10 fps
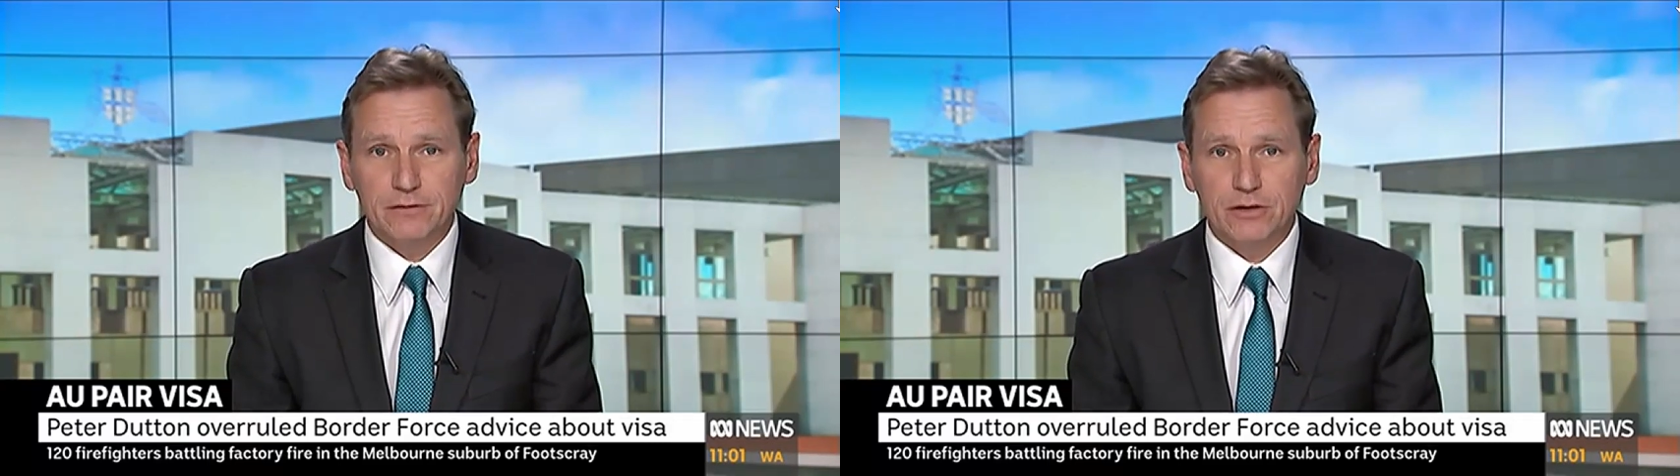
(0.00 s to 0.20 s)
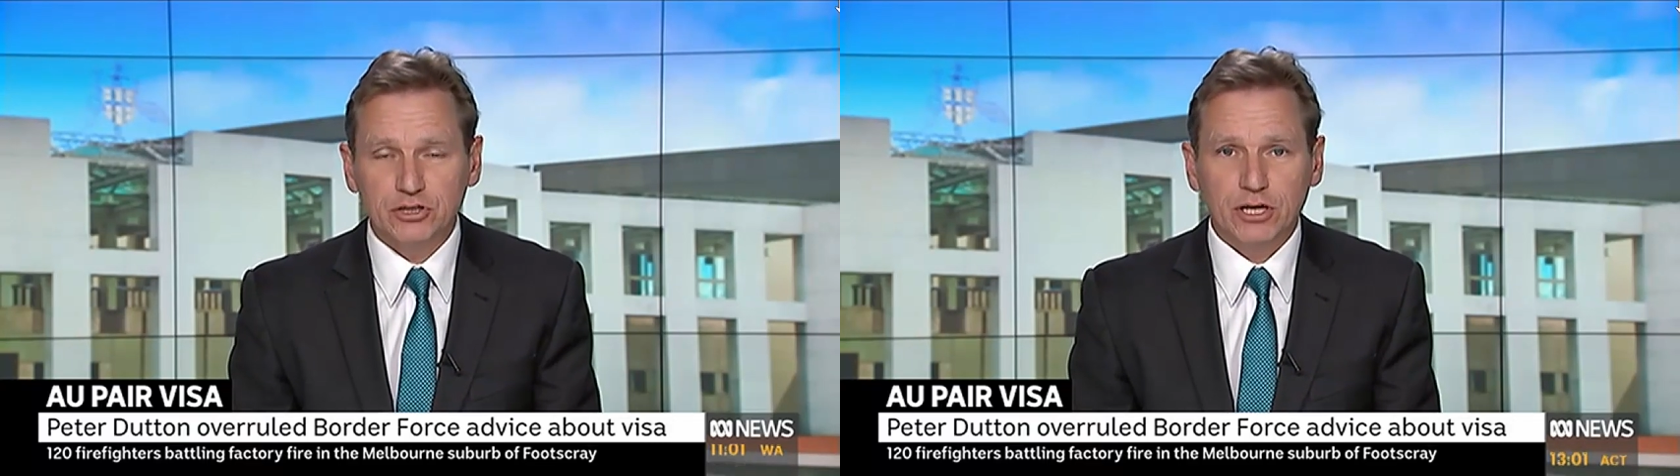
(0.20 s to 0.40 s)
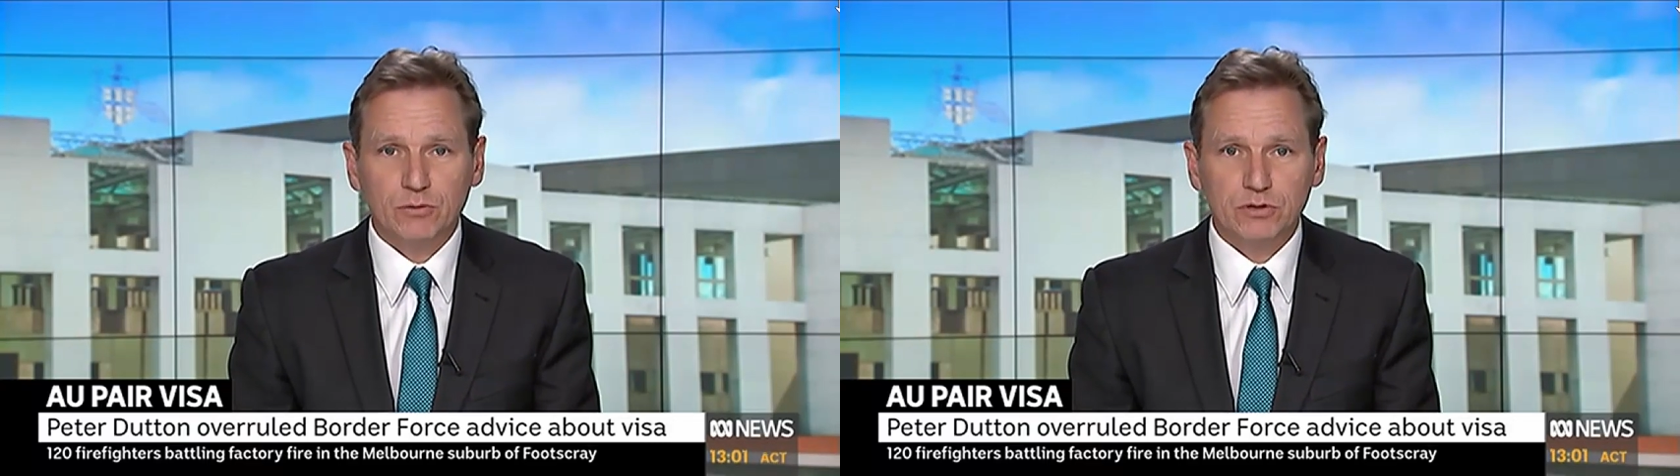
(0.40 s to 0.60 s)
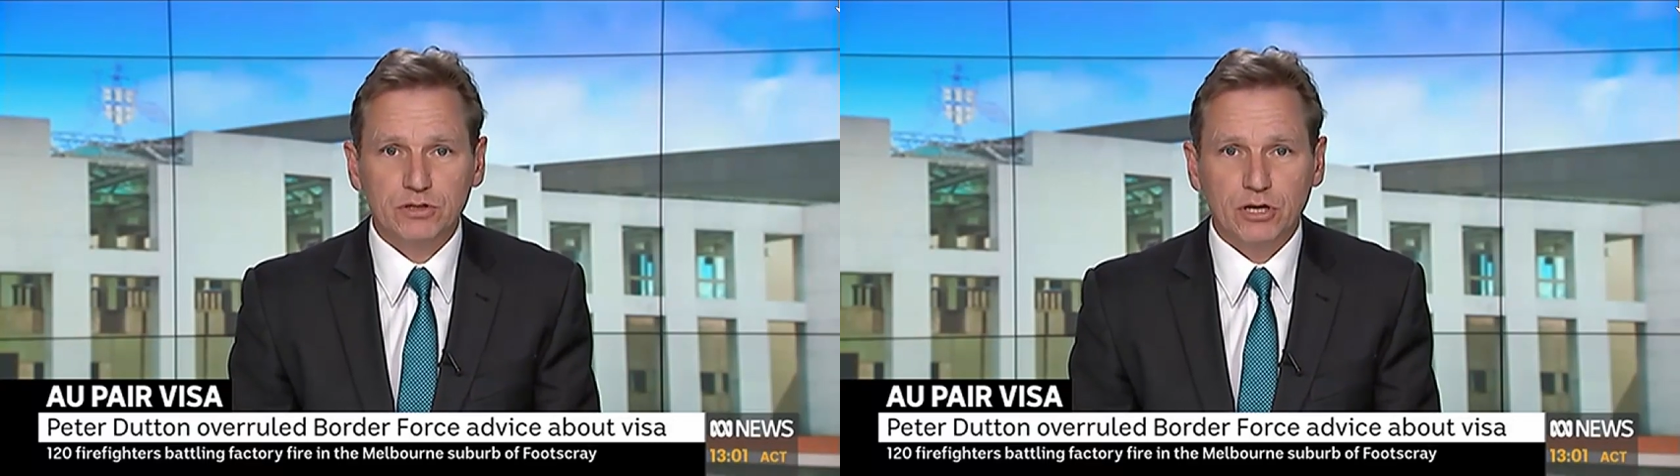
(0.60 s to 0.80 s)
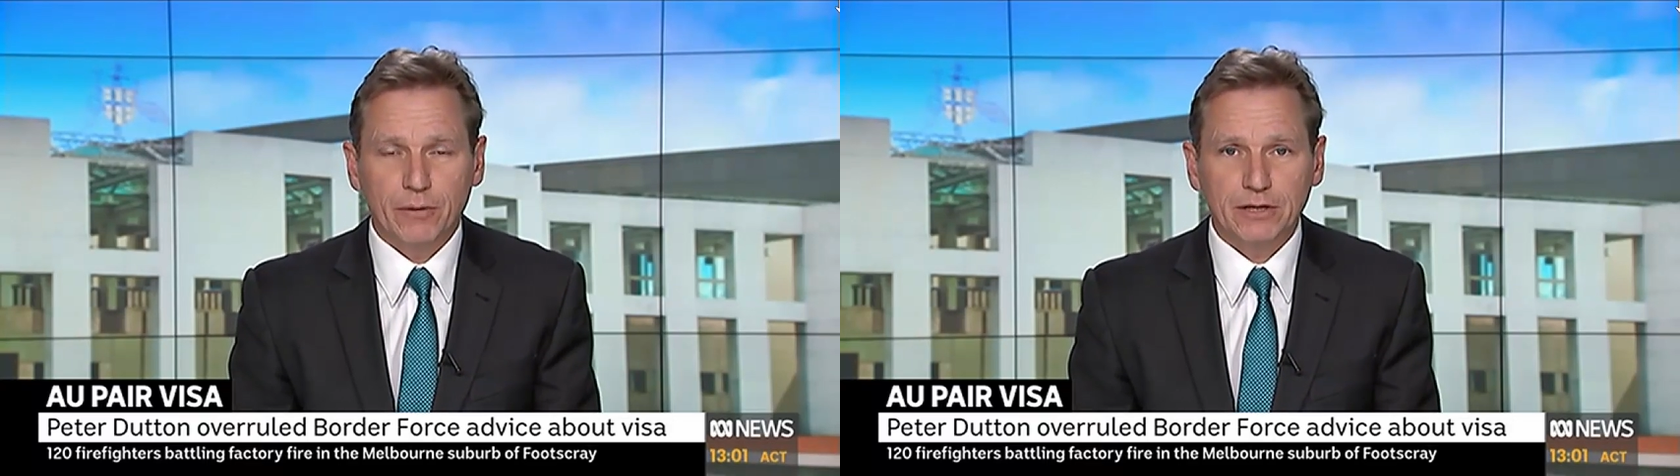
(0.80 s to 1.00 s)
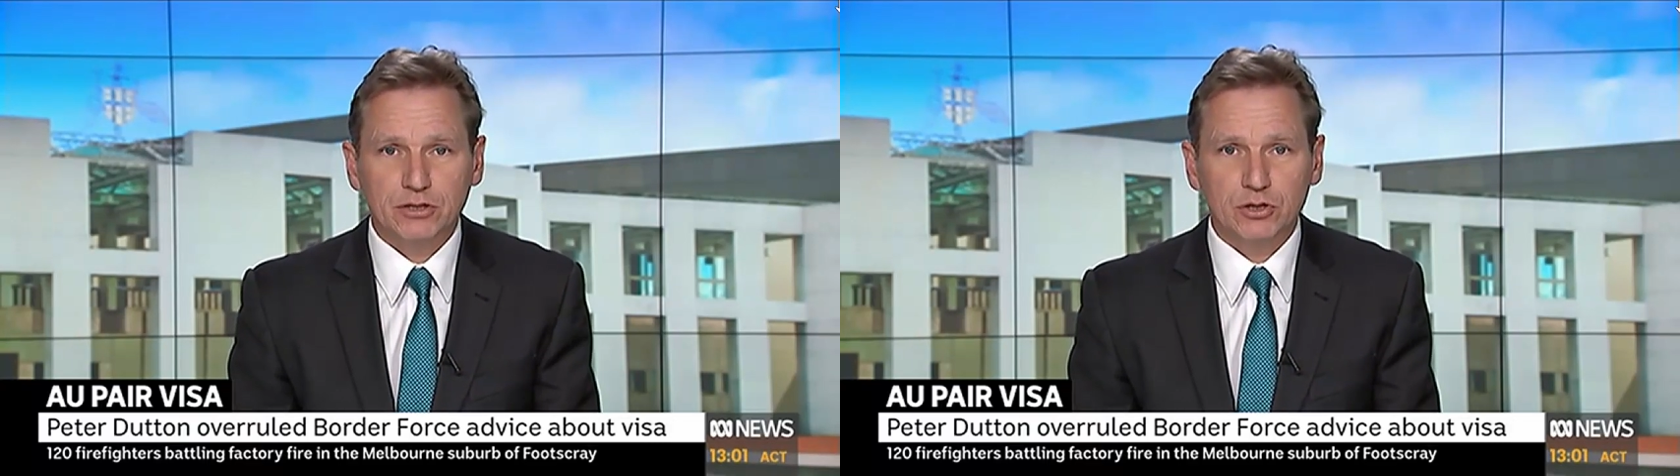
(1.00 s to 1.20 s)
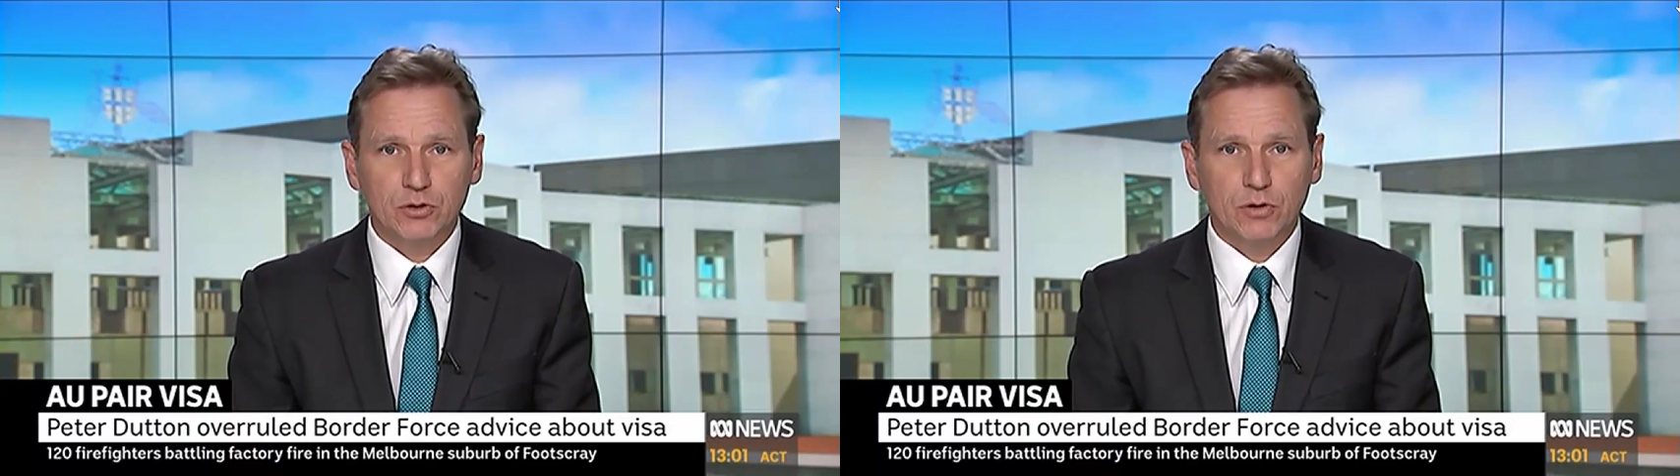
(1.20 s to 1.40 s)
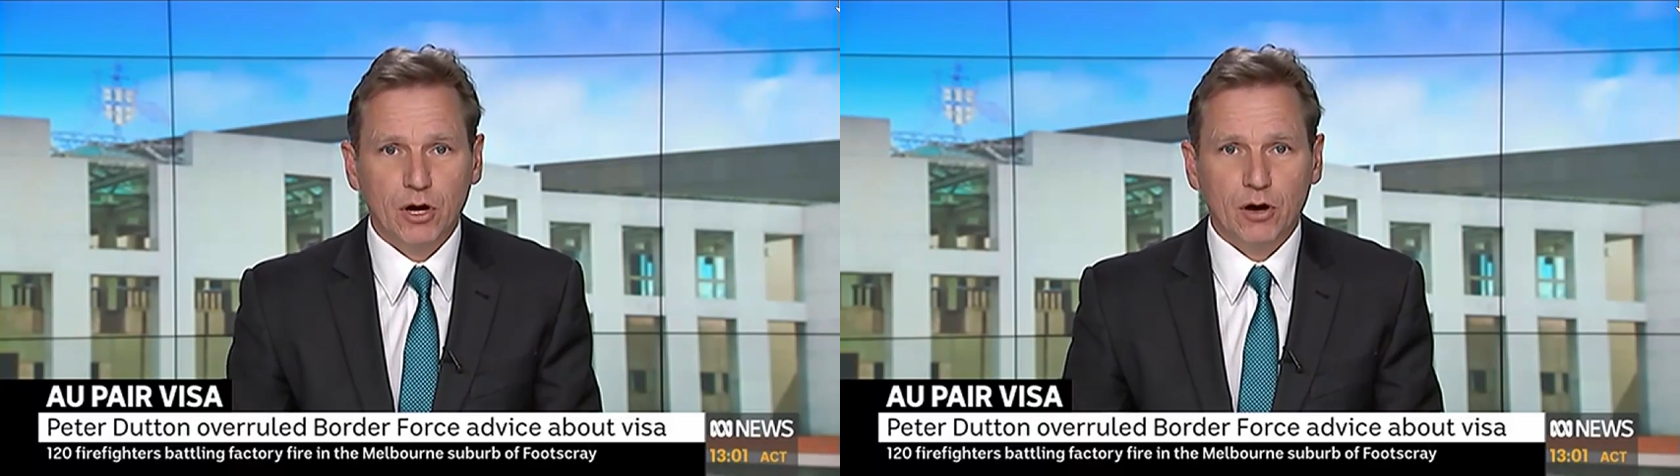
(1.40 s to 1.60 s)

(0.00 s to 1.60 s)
that she was going to